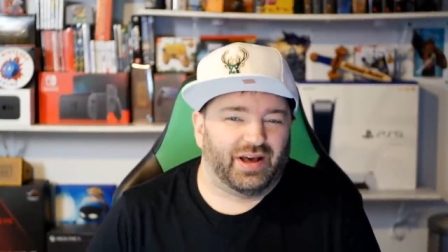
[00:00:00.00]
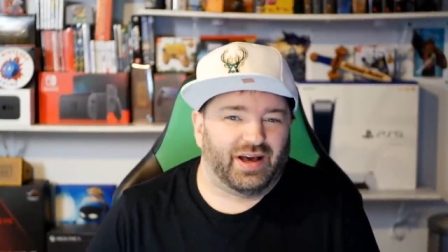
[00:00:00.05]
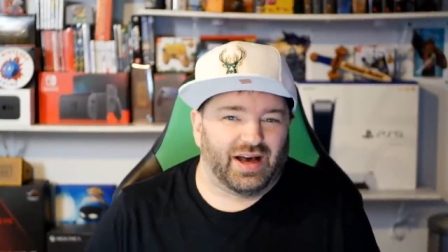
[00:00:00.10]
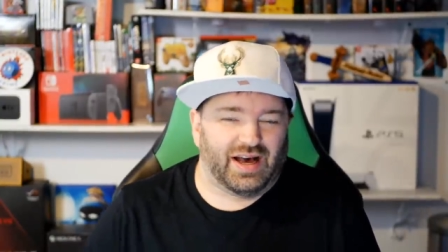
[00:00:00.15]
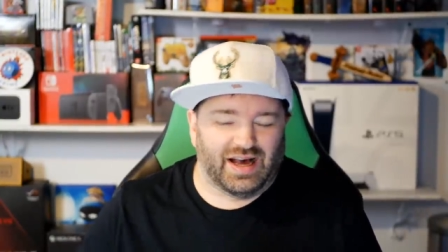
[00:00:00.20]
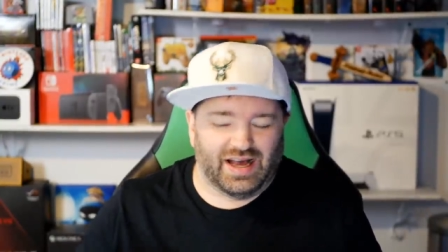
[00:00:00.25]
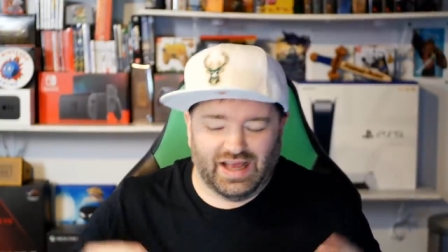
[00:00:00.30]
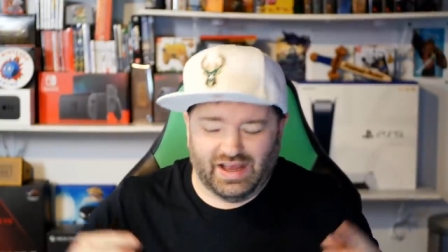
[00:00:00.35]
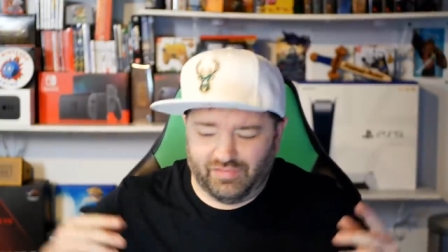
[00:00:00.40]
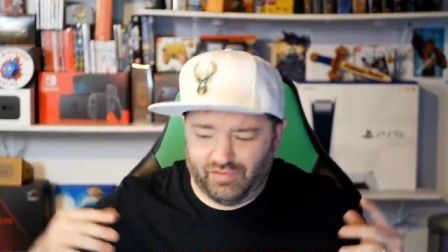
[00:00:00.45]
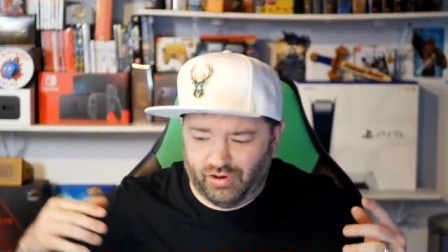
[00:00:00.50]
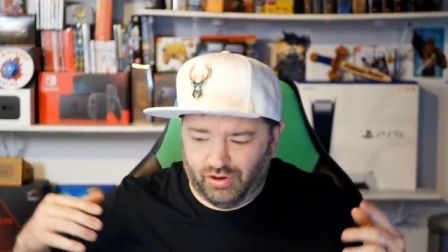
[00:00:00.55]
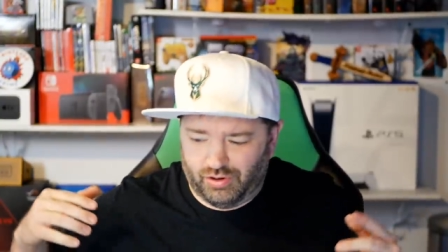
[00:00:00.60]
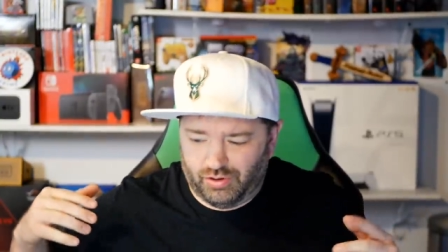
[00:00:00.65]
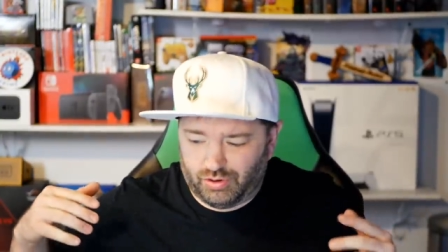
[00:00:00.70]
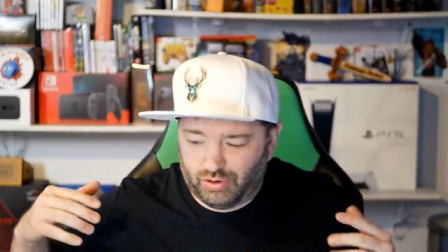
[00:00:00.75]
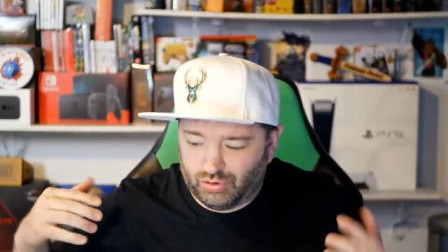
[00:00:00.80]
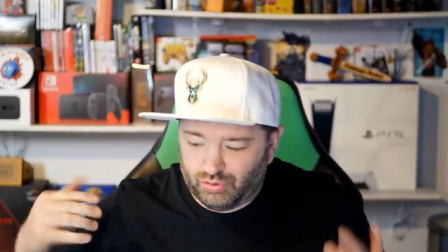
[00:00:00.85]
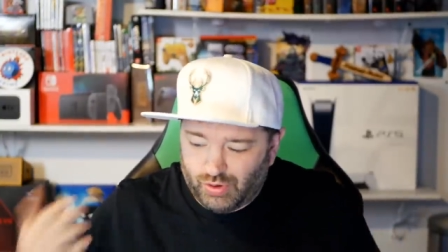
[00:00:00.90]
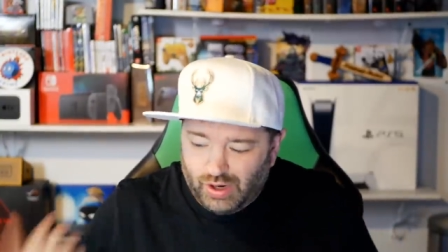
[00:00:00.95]
I uh, have a
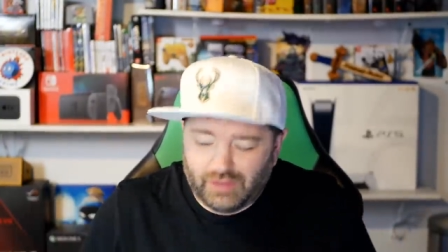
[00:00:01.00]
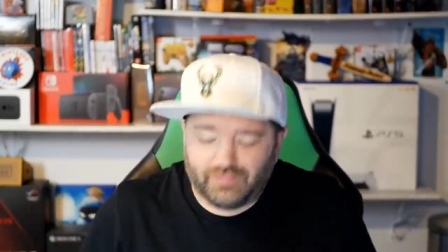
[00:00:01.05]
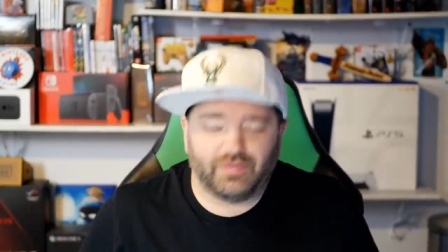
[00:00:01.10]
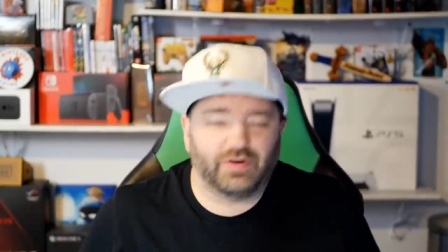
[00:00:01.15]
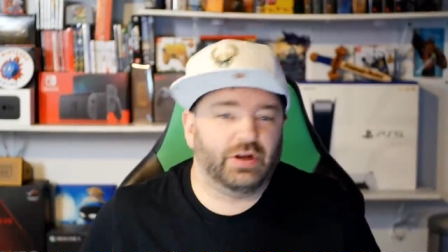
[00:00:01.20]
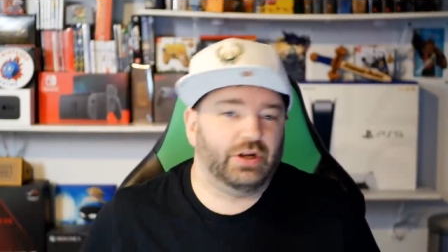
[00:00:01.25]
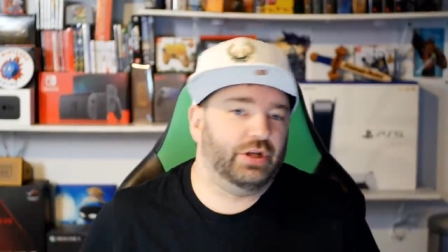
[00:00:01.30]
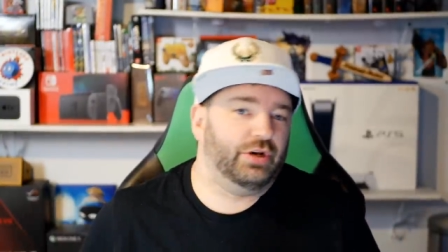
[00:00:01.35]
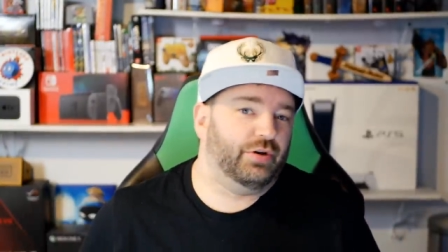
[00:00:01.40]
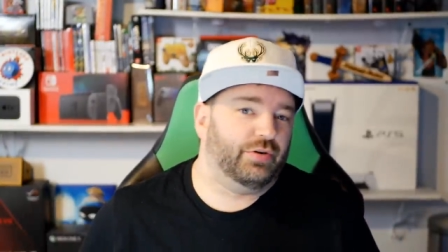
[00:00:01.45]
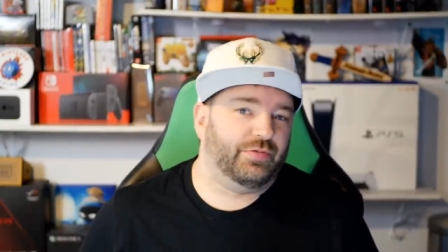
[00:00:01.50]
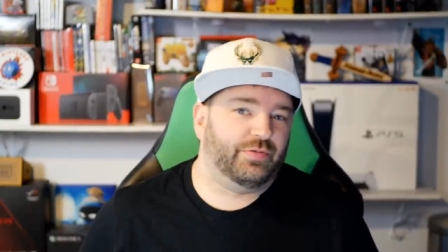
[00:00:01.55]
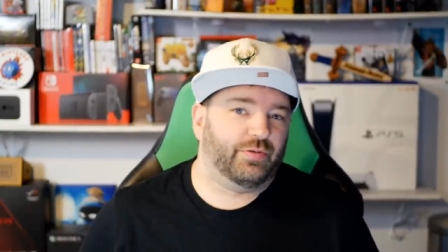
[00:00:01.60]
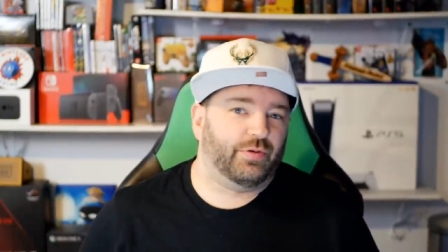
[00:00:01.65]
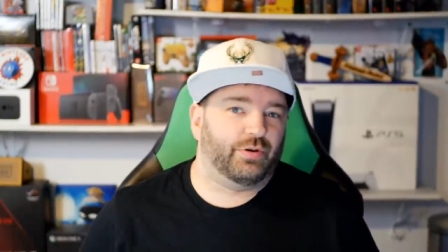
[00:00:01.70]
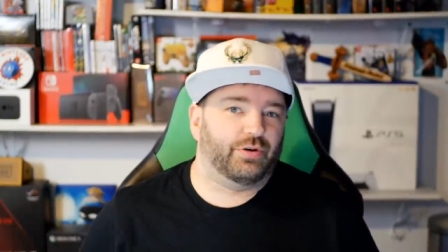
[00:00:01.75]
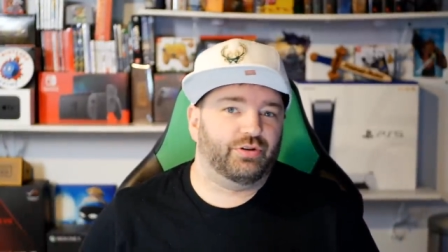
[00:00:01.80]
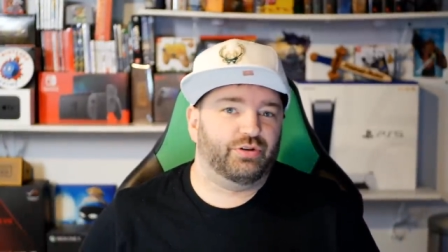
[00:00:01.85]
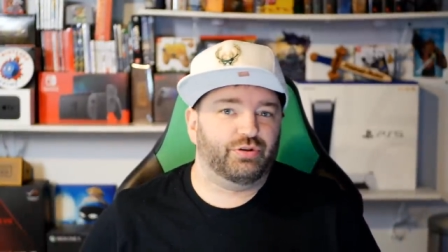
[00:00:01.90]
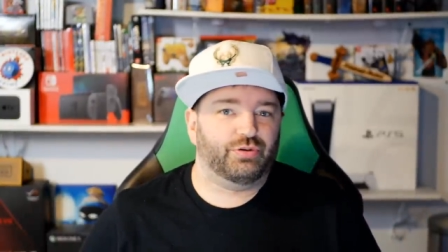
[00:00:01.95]
great video
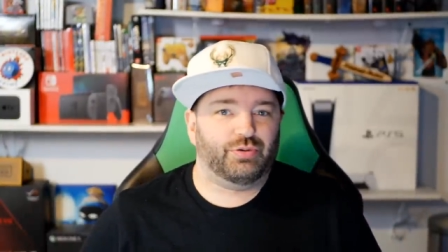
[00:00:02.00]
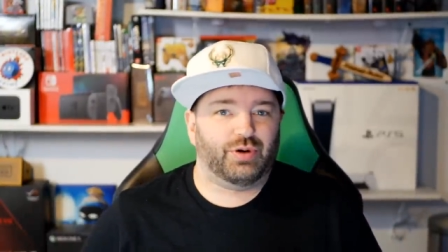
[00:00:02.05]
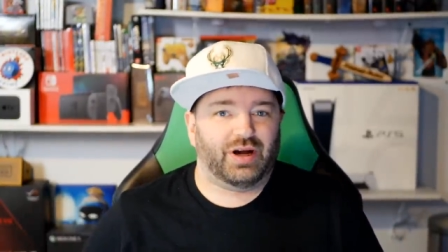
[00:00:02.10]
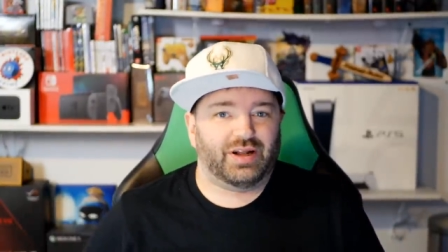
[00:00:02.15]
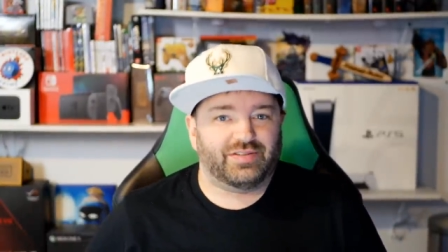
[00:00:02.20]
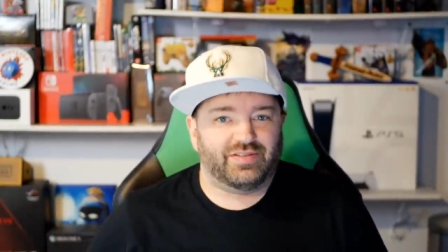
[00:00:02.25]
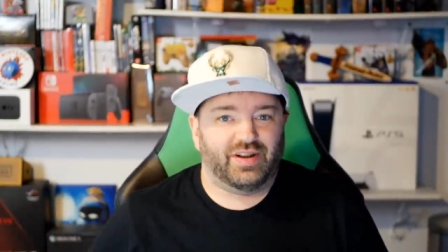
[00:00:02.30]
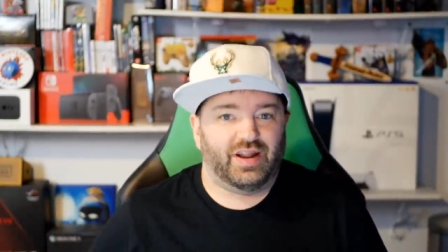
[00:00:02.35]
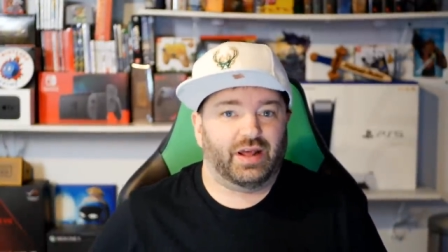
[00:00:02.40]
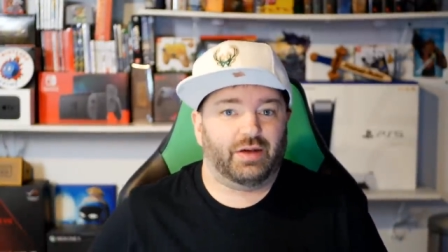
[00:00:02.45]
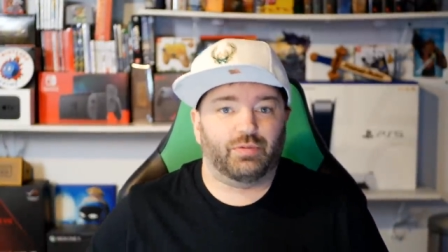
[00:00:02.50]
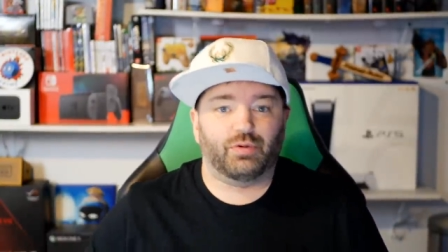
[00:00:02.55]
for you uh, today.